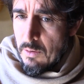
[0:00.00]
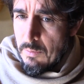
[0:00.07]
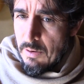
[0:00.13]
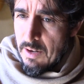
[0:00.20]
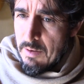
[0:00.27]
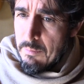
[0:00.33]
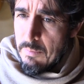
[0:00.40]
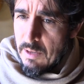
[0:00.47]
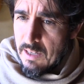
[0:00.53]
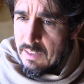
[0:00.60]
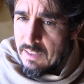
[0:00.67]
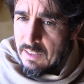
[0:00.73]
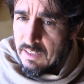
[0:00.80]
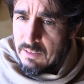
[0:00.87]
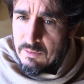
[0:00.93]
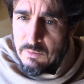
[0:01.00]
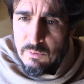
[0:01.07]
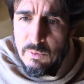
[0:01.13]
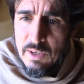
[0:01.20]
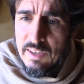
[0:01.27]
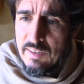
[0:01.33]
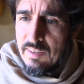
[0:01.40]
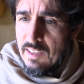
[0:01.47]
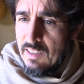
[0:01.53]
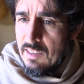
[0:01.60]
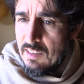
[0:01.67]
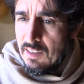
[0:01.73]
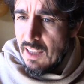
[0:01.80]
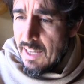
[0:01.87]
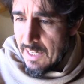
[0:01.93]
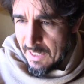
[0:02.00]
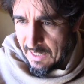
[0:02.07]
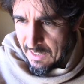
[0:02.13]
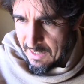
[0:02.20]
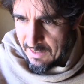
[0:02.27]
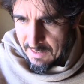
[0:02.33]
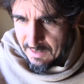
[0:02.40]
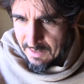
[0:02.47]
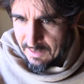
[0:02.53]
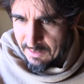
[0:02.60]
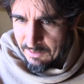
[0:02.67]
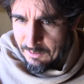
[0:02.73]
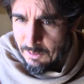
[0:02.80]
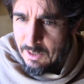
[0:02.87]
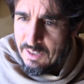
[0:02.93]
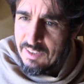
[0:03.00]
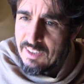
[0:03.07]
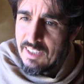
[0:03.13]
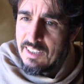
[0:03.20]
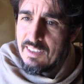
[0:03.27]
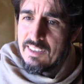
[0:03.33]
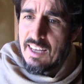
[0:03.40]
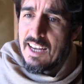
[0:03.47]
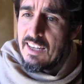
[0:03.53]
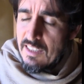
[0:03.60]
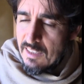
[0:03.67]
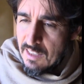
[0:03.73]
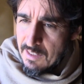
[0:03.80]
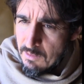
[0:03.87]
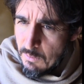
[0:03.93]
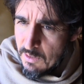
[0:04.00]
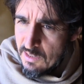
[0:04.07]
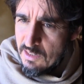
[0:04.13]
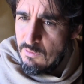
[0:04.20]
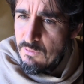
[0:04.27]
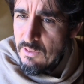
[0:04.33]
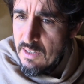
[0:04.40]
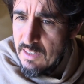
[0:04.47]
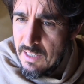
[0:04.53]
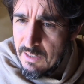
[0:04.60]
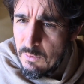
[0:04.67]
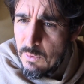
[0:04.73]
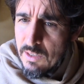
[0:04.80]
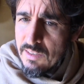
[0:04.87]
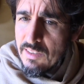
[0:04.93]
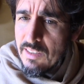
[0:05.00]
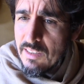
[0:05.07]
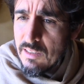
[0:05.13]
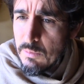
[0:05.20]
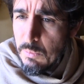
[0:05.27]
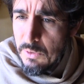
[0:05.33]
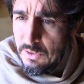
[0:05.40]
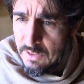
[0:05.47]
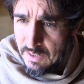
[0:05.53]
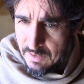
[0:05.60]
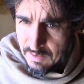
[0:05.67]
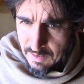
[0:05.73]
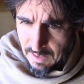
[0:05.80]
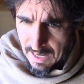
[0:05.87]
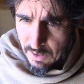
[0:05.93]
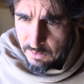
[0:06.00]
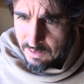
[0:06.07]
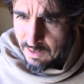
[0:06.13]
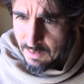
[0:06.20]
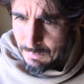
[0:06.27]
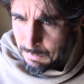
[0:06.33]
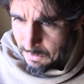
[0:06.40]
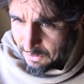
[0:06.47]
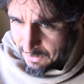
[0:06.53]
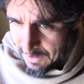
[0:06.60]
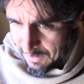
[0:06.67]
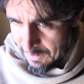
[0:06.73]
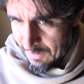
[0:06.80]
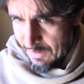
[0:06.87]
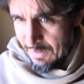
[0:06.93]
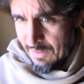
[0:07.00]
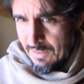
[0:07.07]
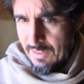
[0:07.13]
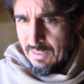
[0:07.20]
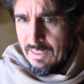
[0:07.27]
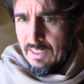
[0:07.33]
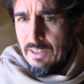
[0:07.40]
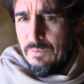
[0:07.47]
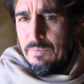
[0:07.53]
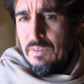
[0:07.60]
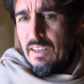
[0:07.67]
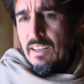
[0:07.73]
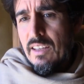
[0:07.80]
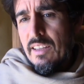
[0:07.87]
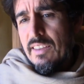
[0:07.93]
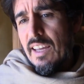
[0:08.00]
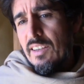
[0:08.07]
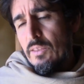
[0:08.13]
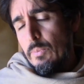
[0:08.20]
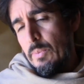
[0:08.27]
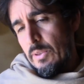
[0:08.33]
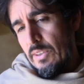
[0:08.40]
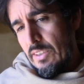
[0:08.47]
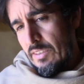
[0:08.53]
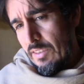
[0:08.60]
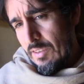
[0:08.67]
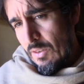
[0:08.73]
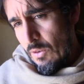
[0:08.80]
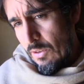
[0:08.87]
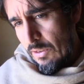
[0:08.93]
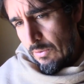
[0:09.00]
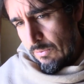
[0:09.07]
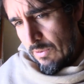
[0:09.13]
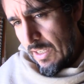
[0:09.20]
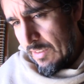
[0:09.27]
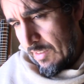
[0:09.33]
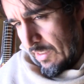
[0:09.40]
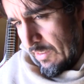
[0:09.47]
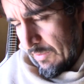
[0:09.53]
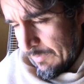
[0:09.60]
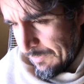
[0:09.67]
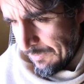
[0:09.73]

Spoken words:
Prema Bhakti, what is it like? What does it taste like? What does it feel like? What is it experienced? How is it experienced? That experience is called rasa.